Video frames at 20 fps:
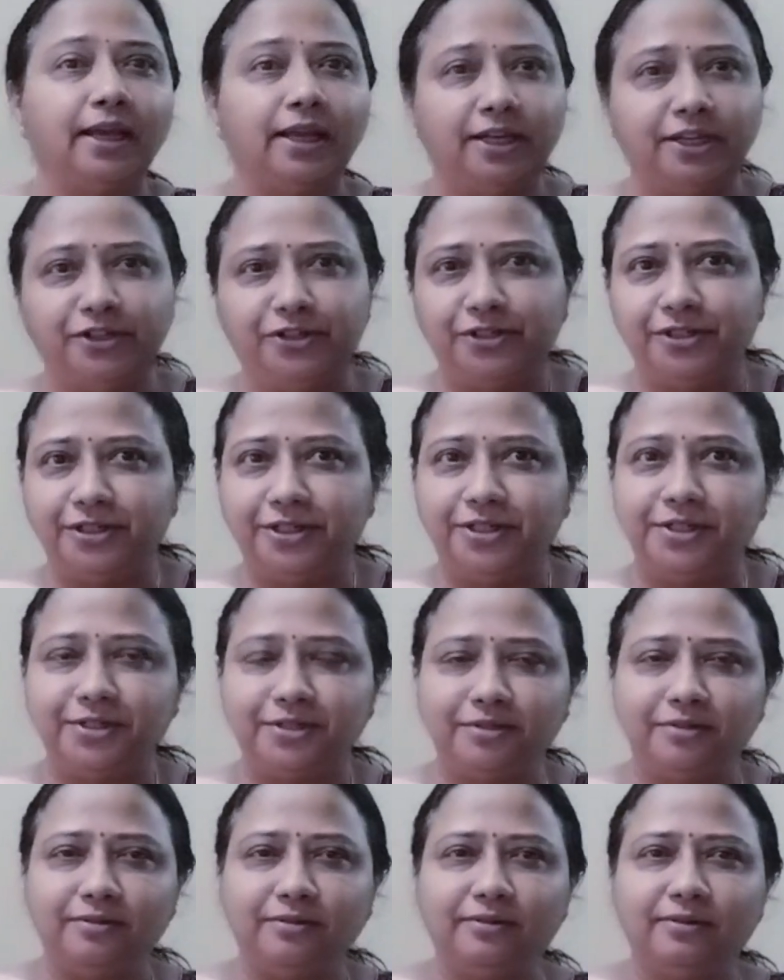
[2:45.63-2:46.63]

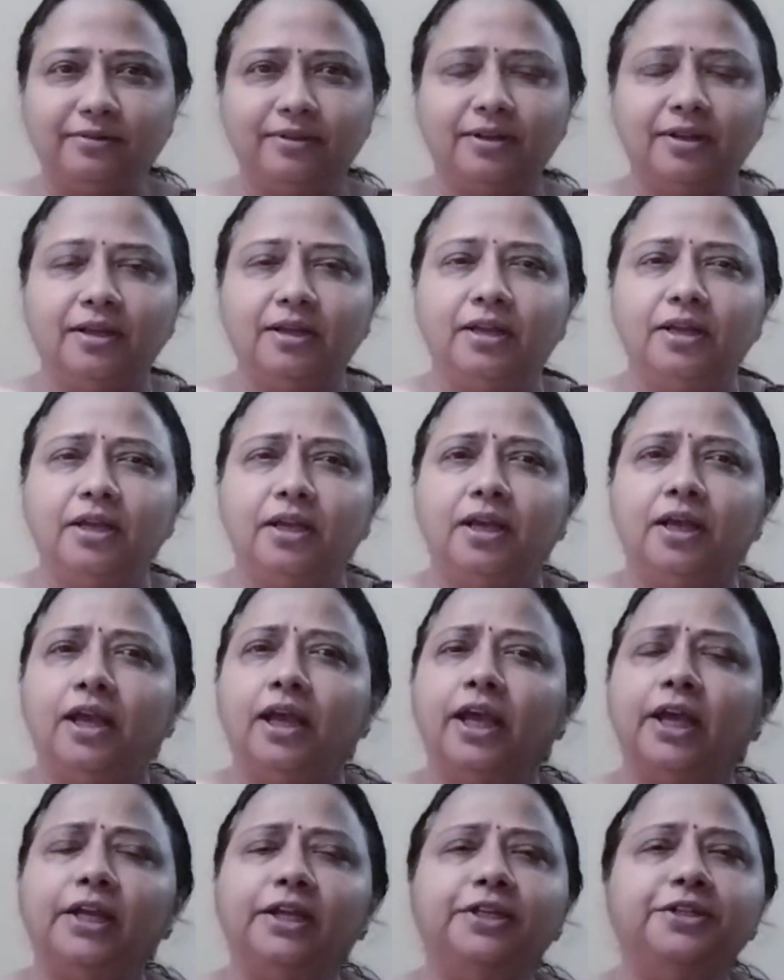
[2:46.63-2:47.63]
alliteration.
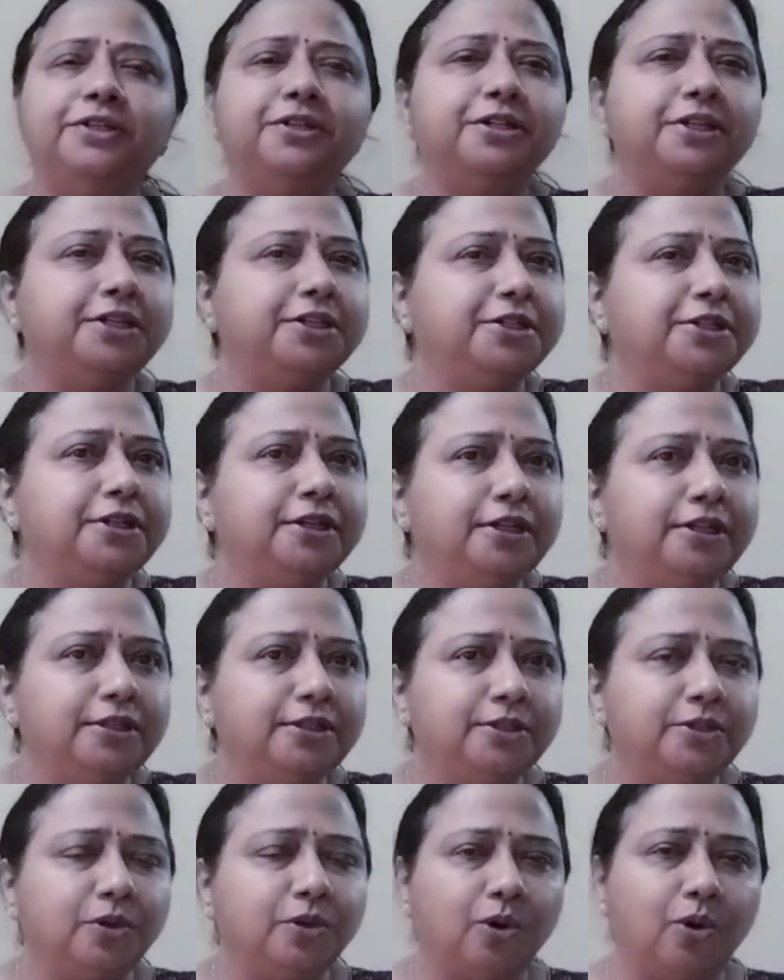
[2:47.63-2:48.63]
Alliteration
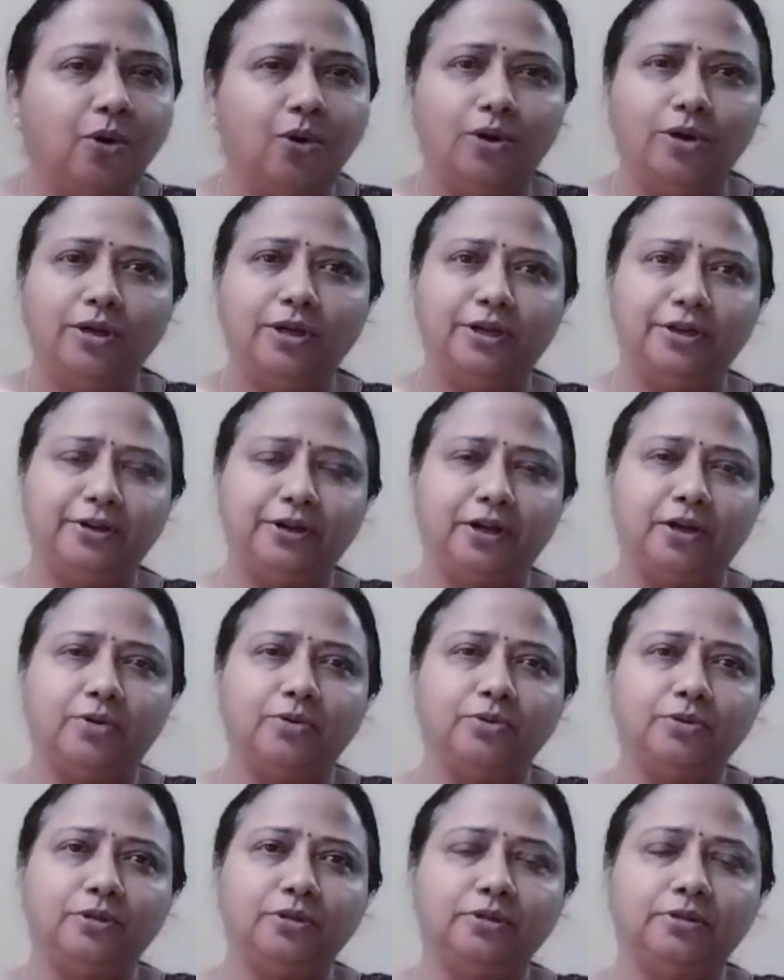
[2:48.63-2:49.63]
is all
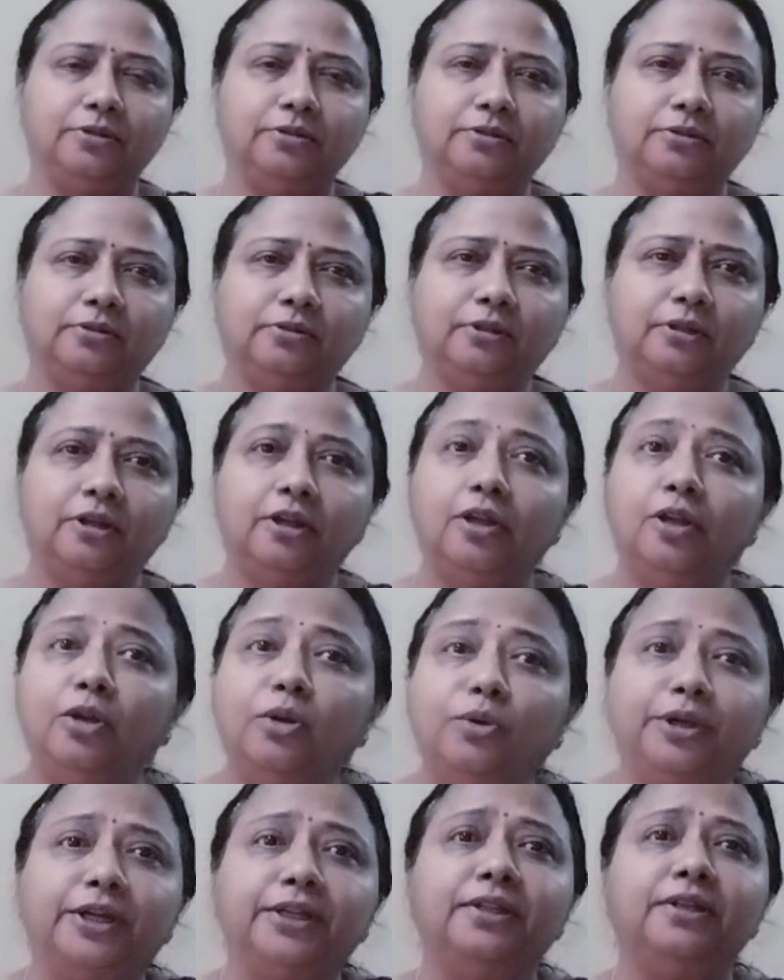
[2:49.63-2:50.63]
around.
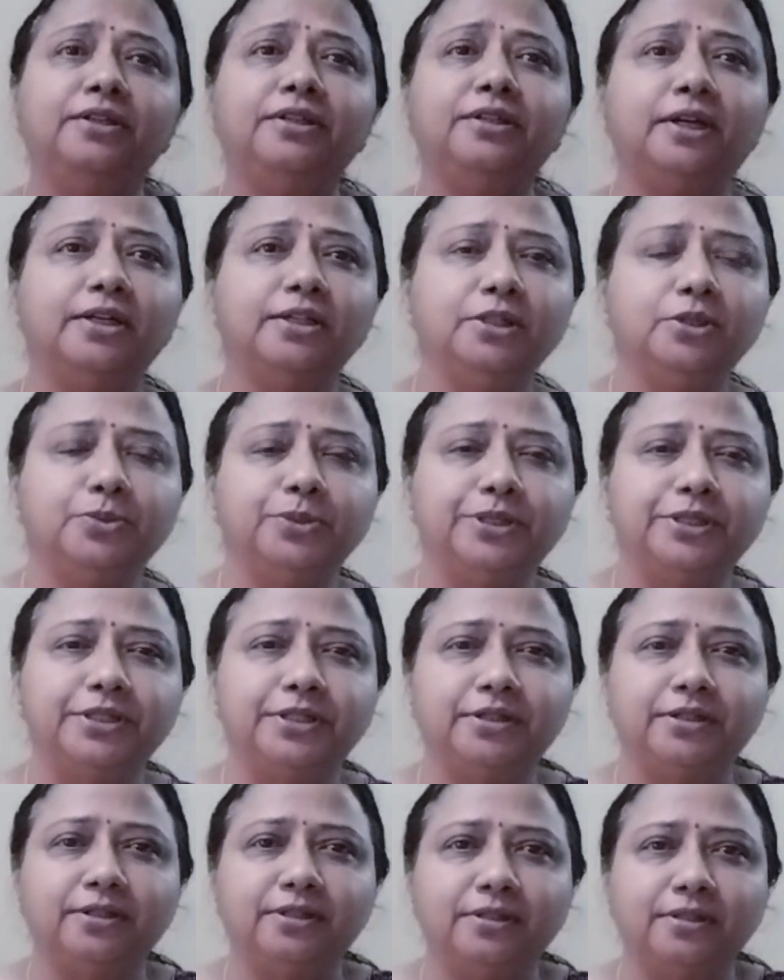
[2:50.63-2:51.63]
Look at the tongue
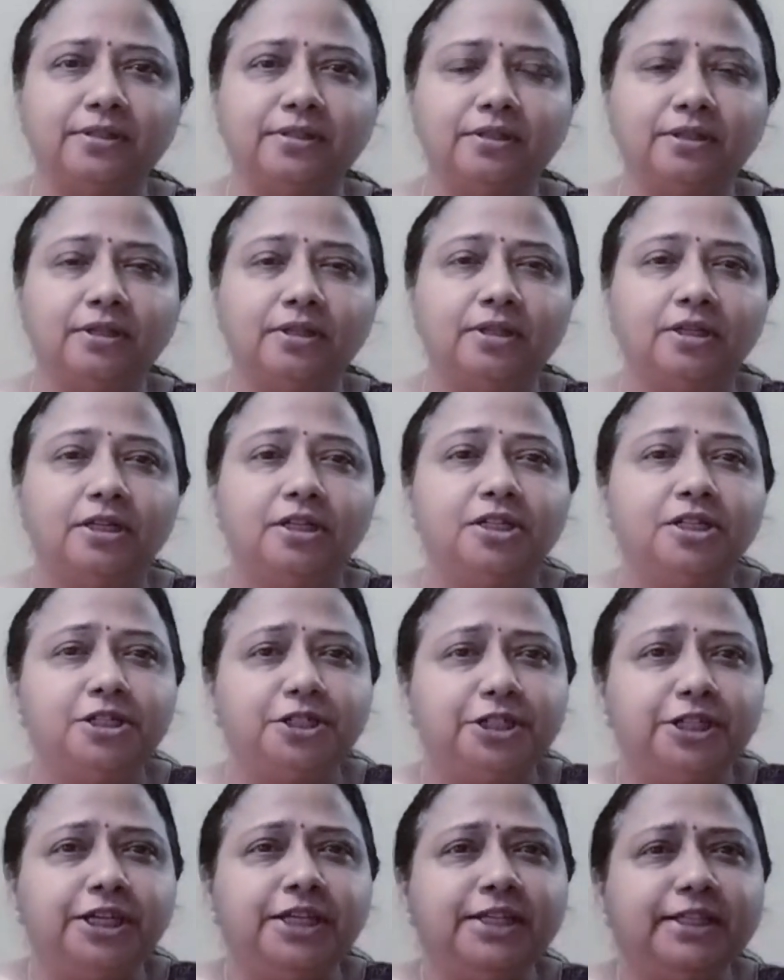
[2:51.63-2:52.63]
twisters.
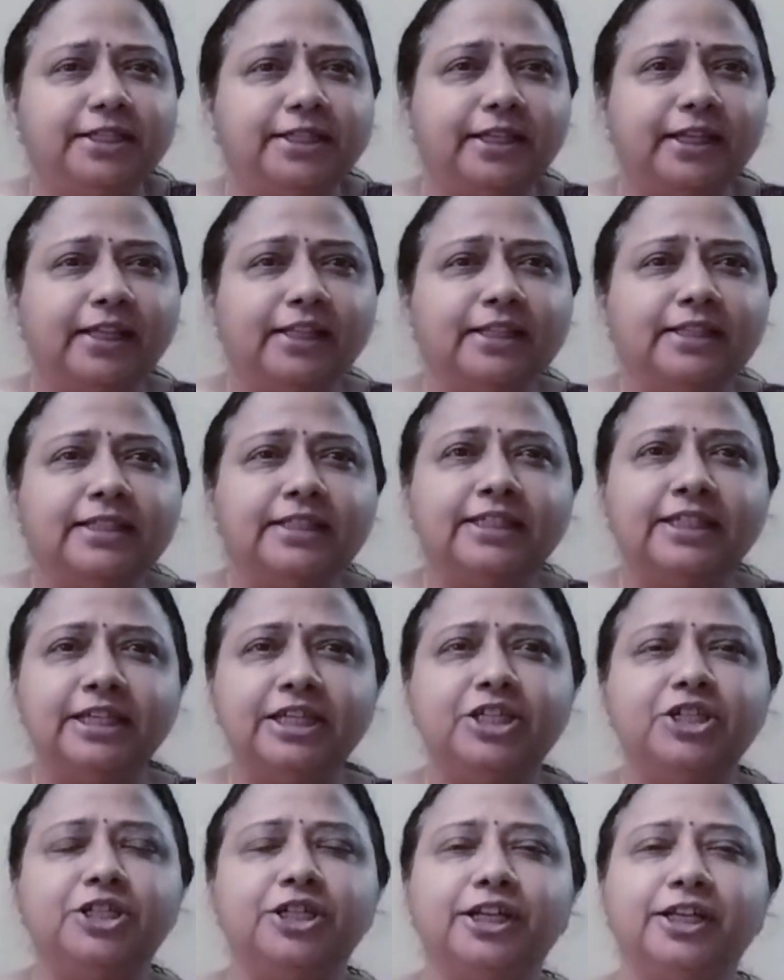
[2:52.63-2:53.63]
She sells
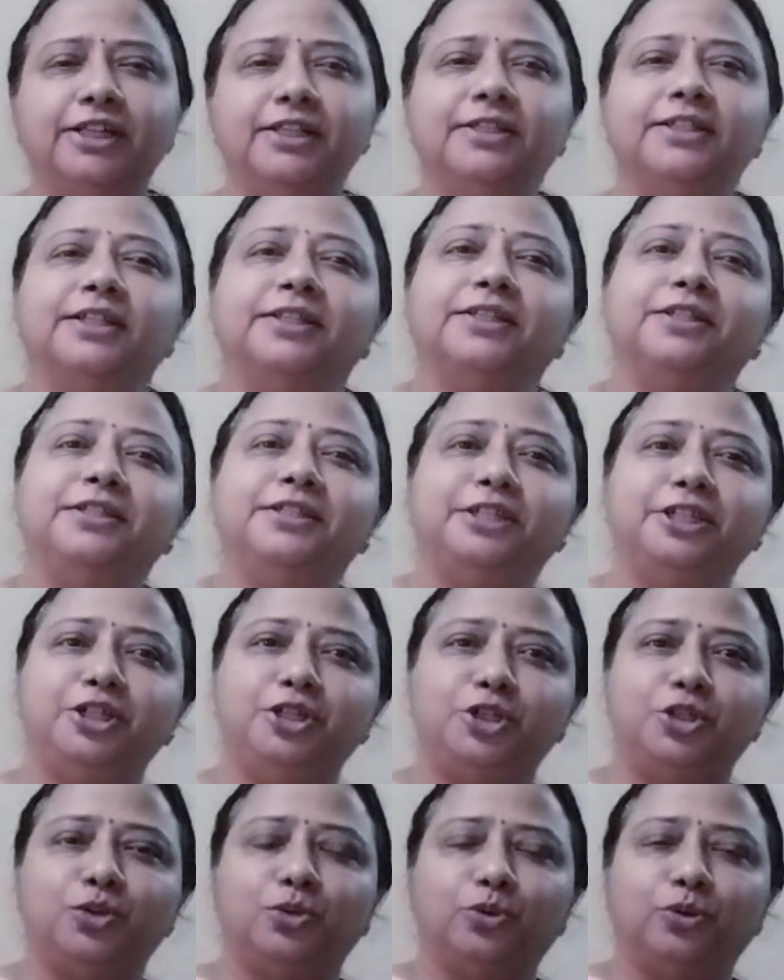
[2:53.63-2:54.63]
seashells at the
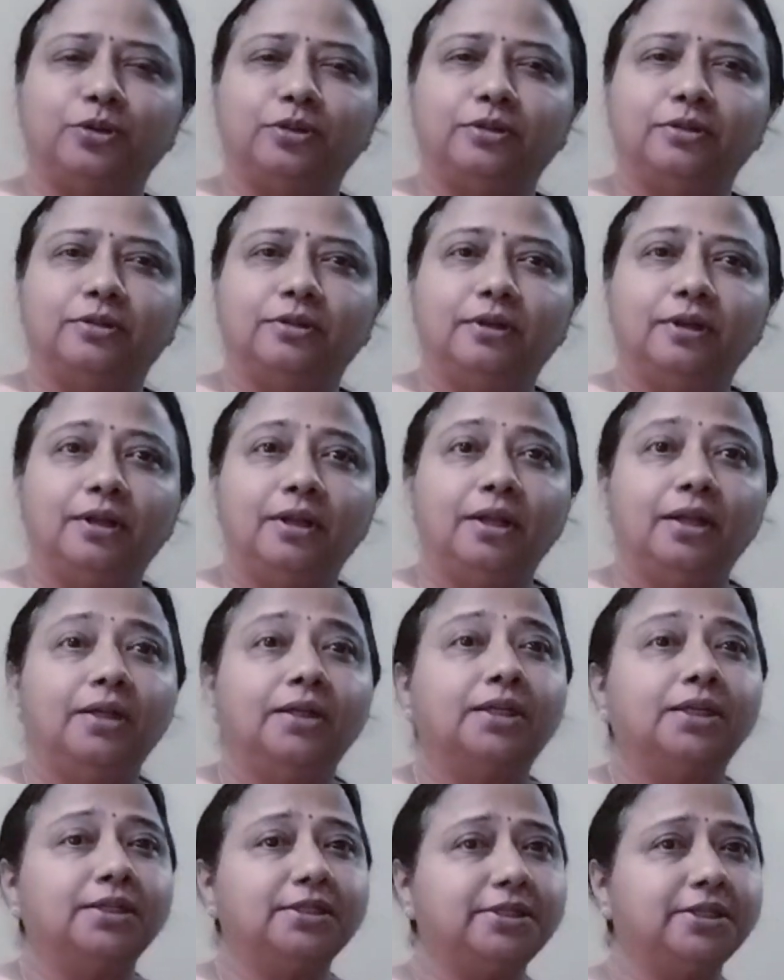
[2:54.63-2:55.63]
seashore.
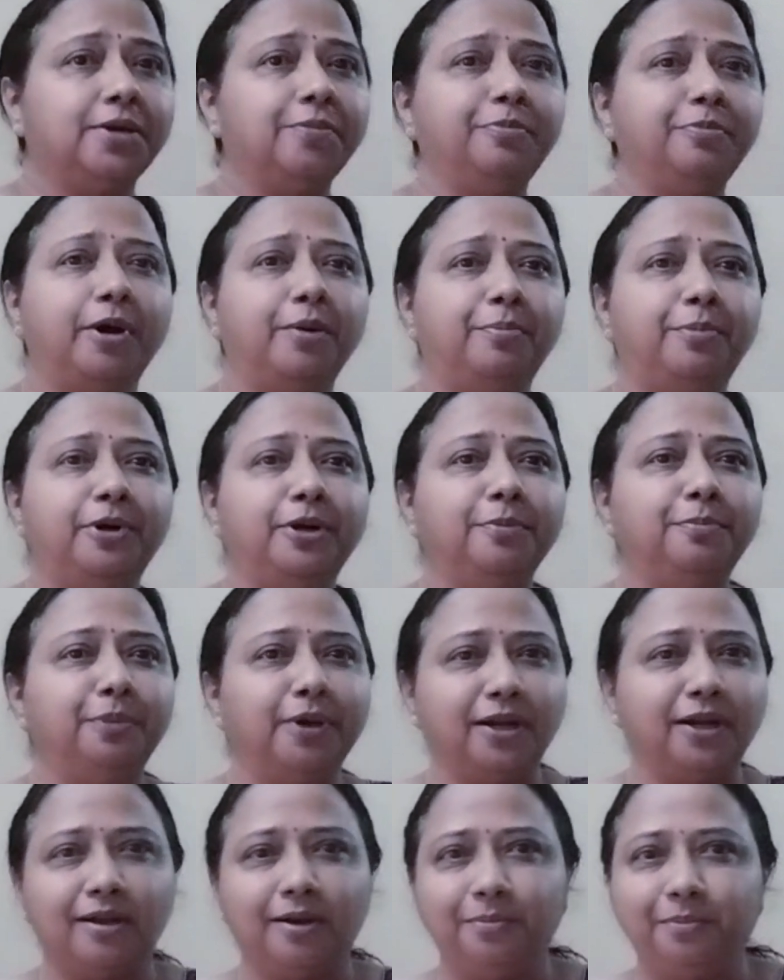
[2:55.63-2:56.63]
Kacha papad,
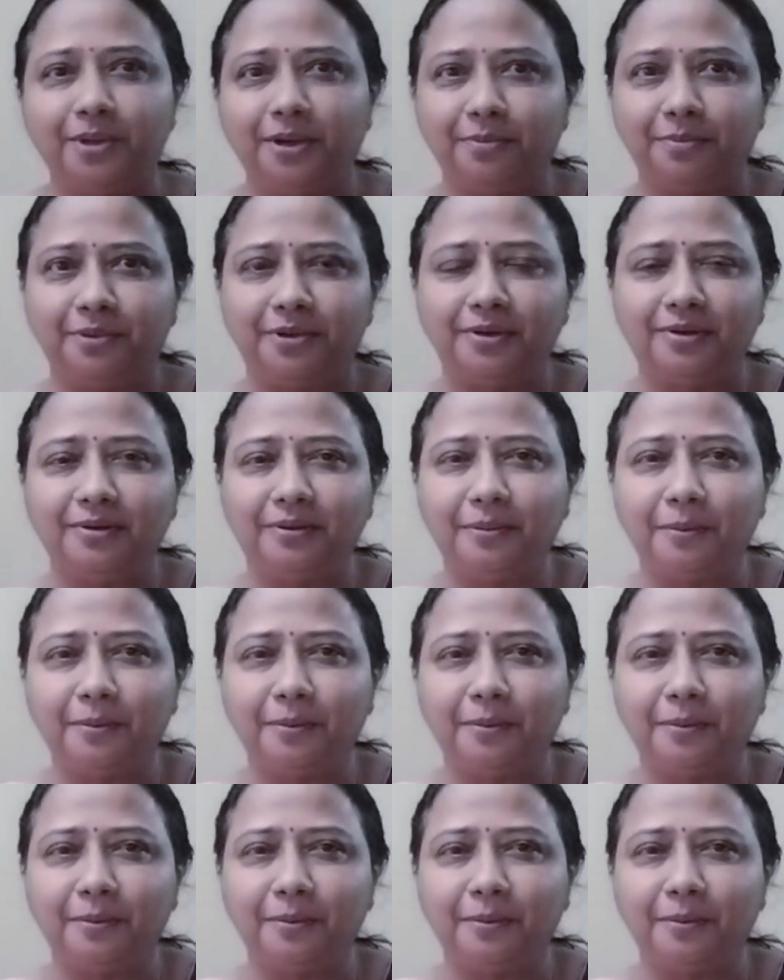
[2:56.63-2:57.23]
pakka papad.